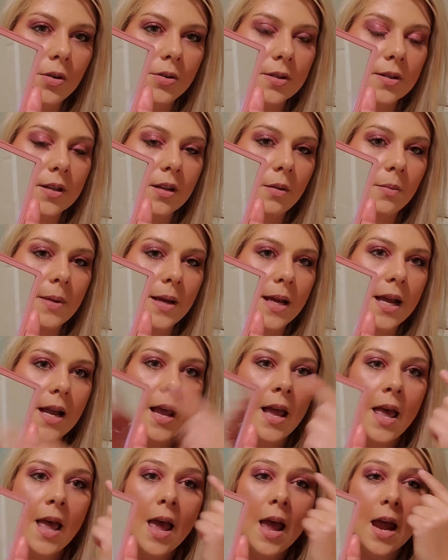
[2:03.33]
a little bit
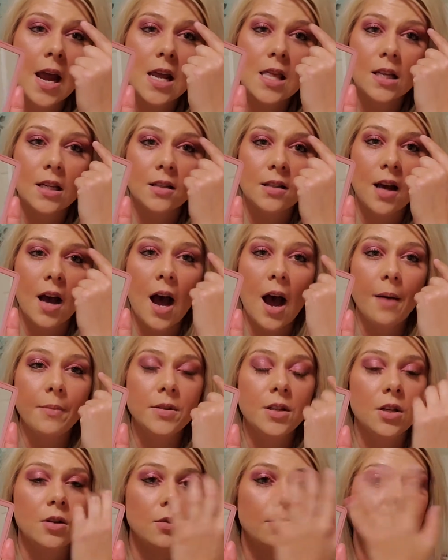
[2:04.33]
and the top
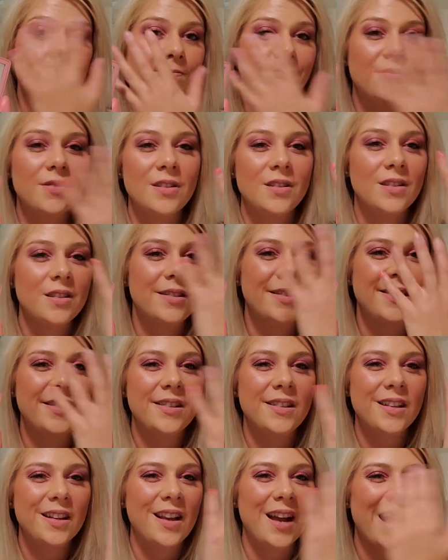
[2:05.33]
to
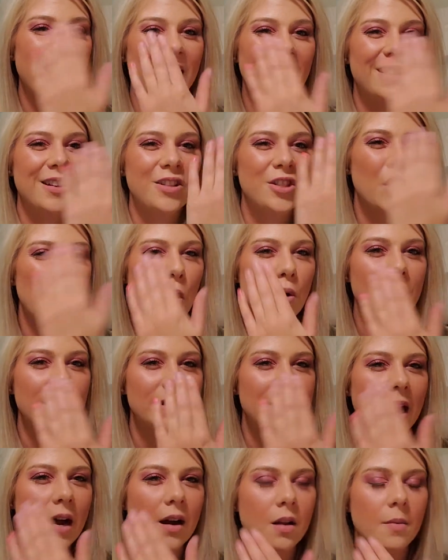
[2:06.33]
kind of tone it
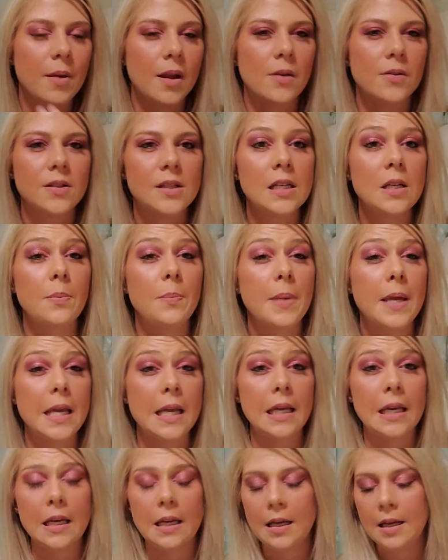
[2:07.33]
down a bit. It was a little
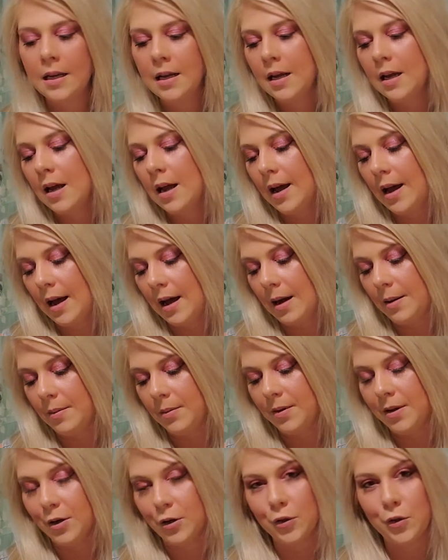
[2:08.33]
pink, a
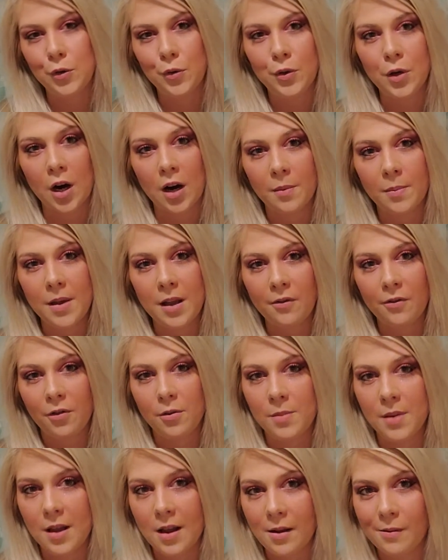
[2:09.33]
little too dark pink for
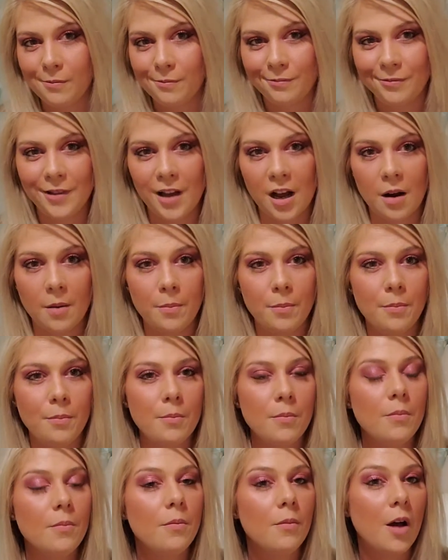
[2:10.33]
me. Not
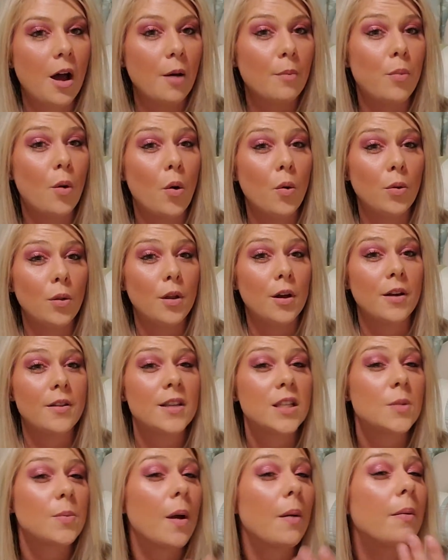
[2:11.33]
a bold look.
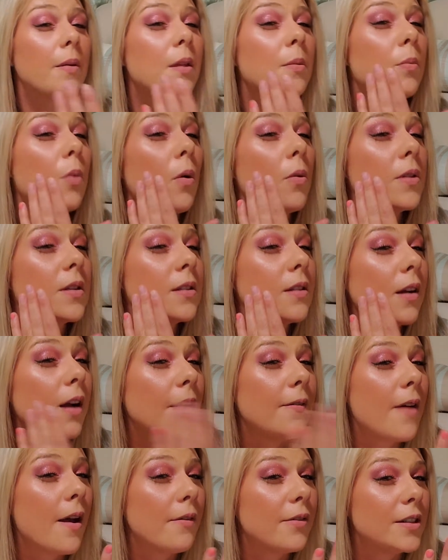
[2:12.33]
It's probably the boldest look I've
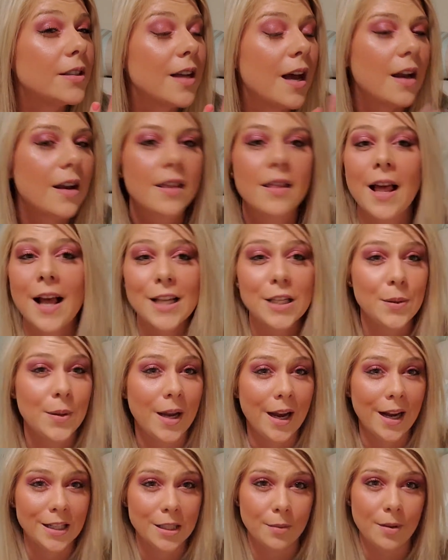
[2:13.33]
ever done. And last week I
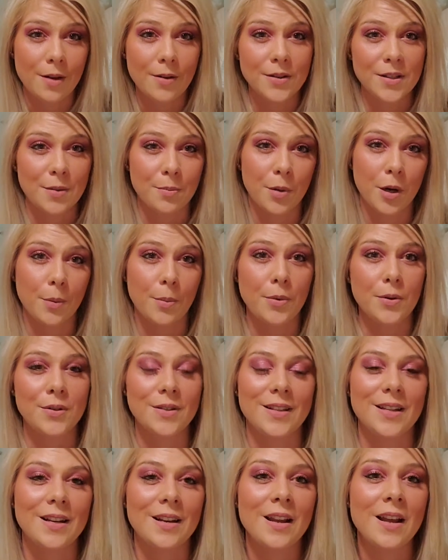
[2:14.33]
got to play with some purples
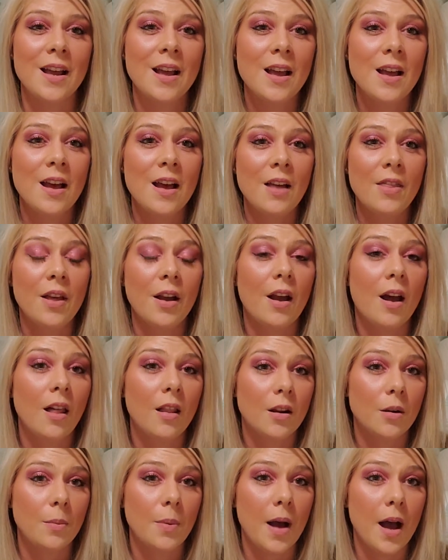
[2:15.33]
in the
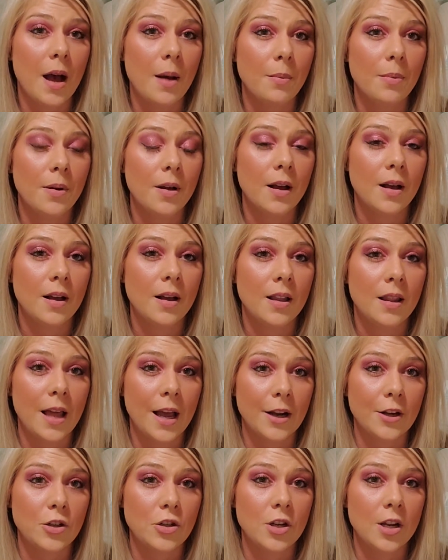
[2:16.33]
ColourPop
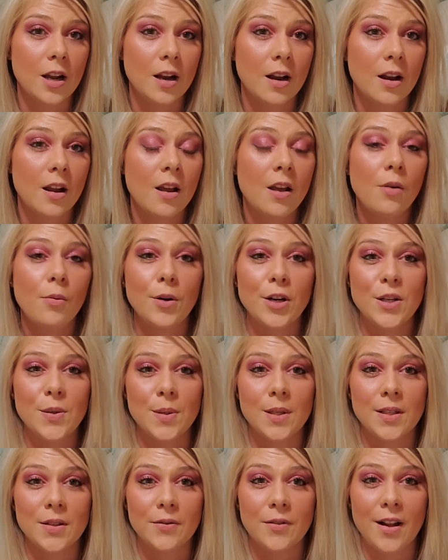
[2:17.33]
collection, which
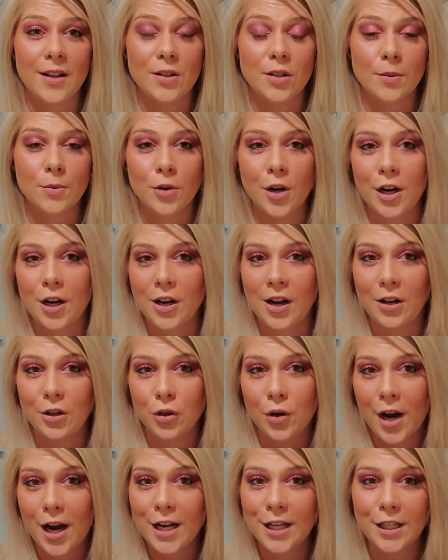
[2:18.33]
was fun. So I'm
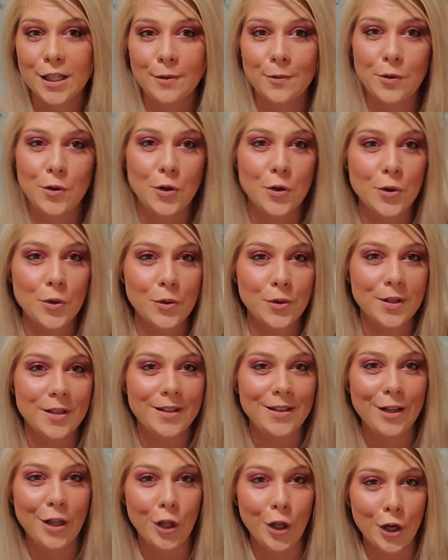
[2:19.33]
trying some new
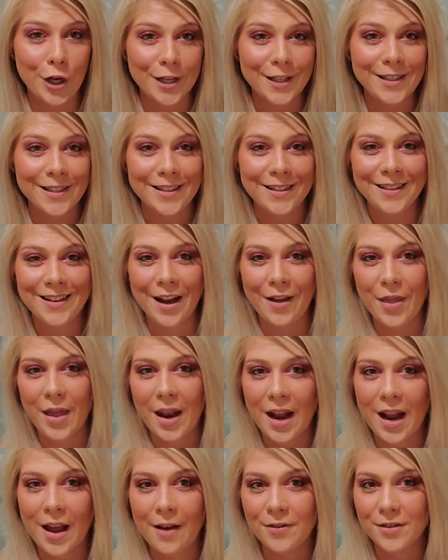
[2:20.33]
looks now that I
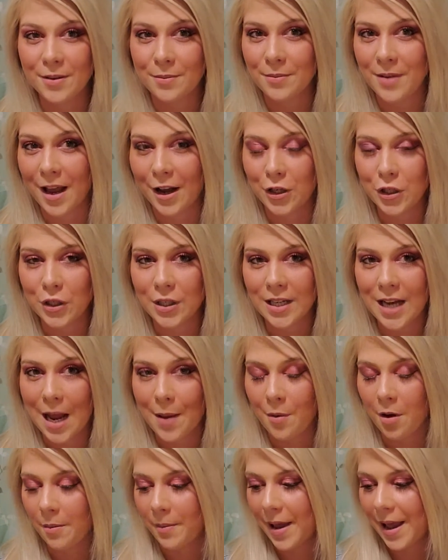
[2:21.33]
have some extra time
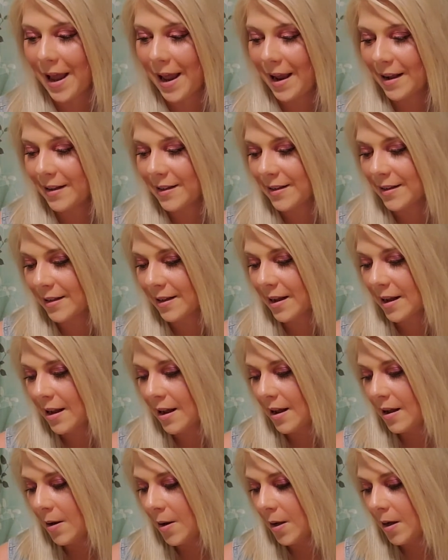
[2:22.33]
on my hands.
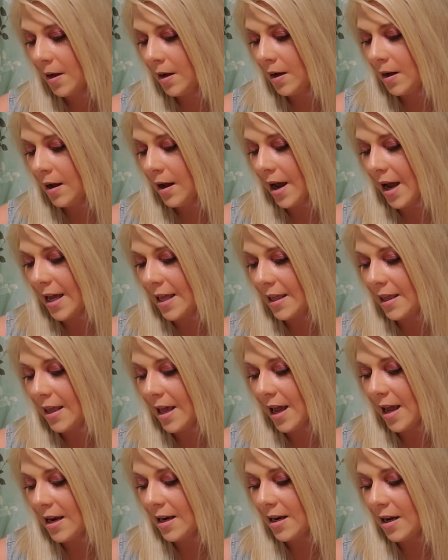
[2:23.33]
I
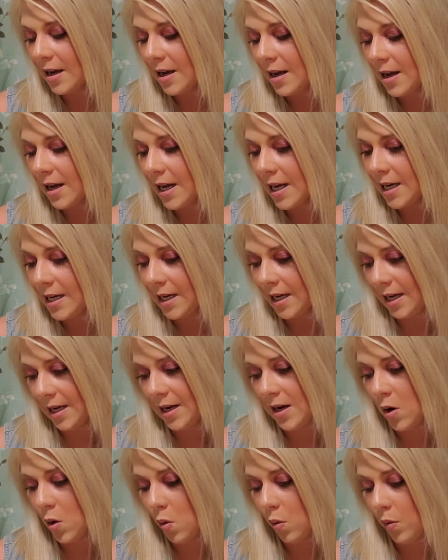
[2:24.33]
then
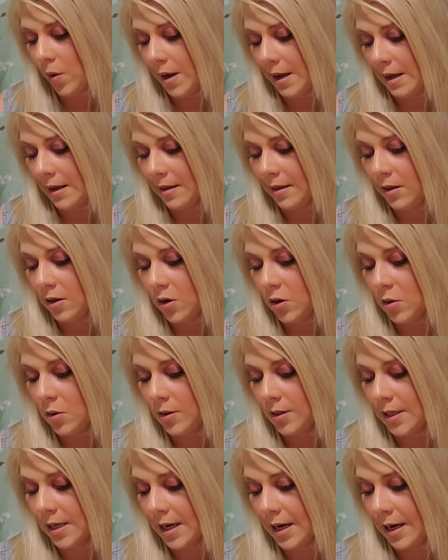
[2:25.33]
ended with
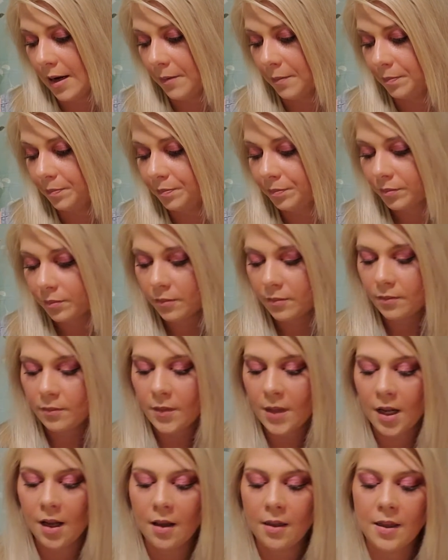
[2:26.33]
using
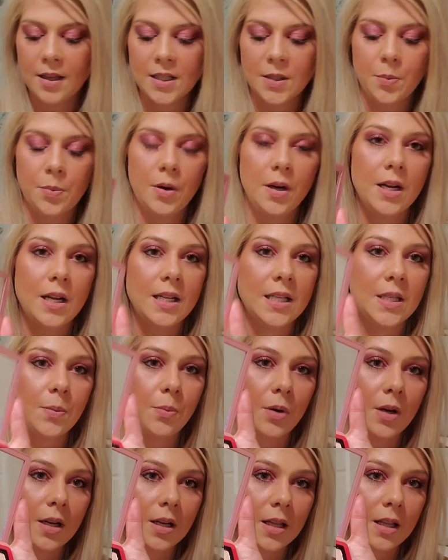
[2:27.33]
this pretty
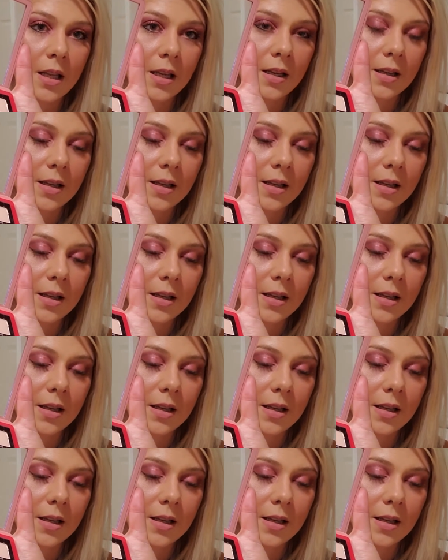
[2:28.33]
sparkly